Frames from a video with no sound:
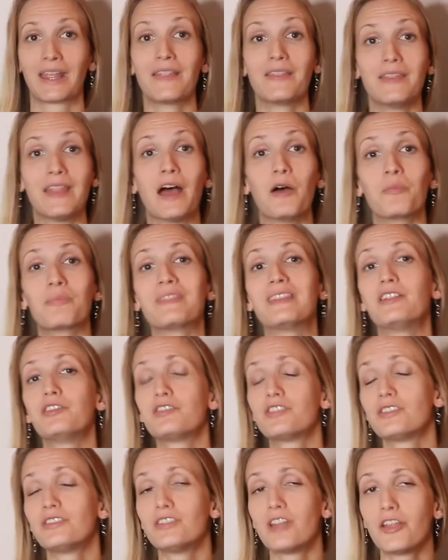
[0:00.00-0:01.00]
Now,
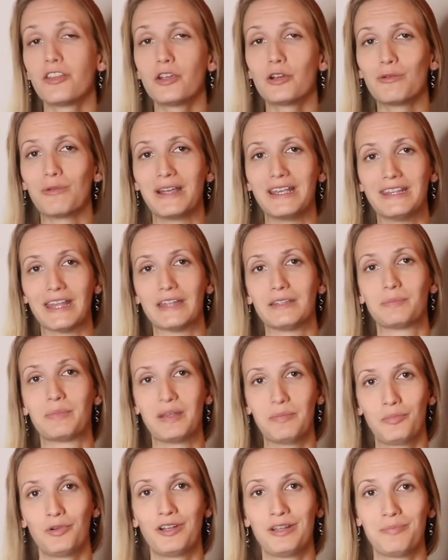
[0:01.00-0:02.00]
there's another way that
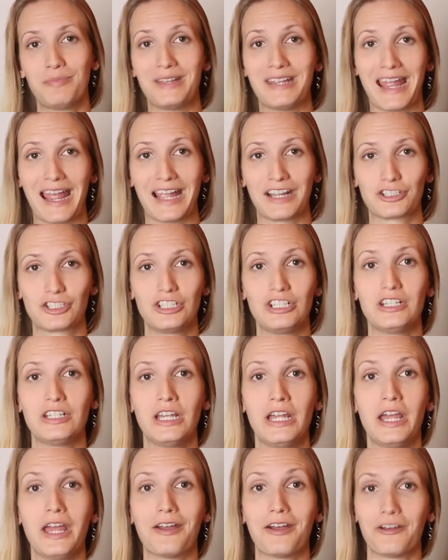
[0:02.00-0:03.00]
piperine may actually
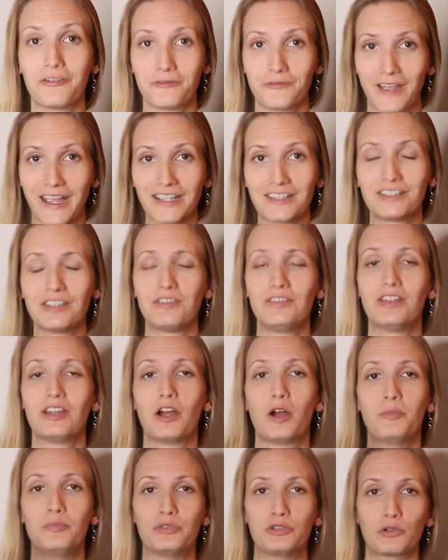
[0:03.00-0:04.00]
affect the
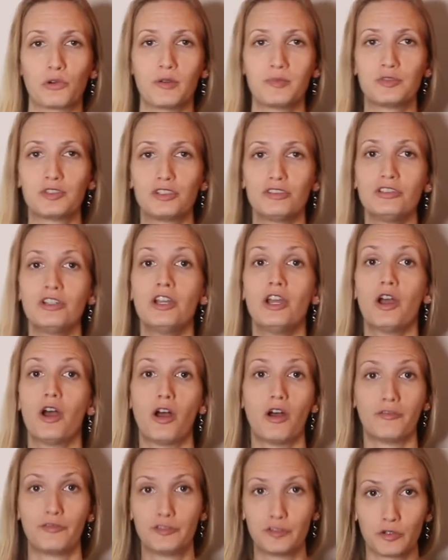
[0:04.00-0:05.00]
absorption
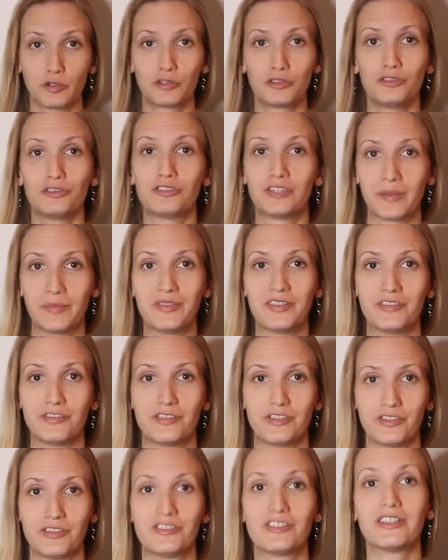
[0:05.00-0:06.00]
of certain
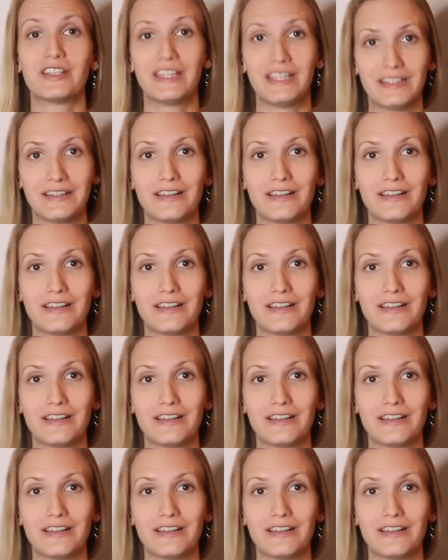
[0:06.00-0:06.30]
substances in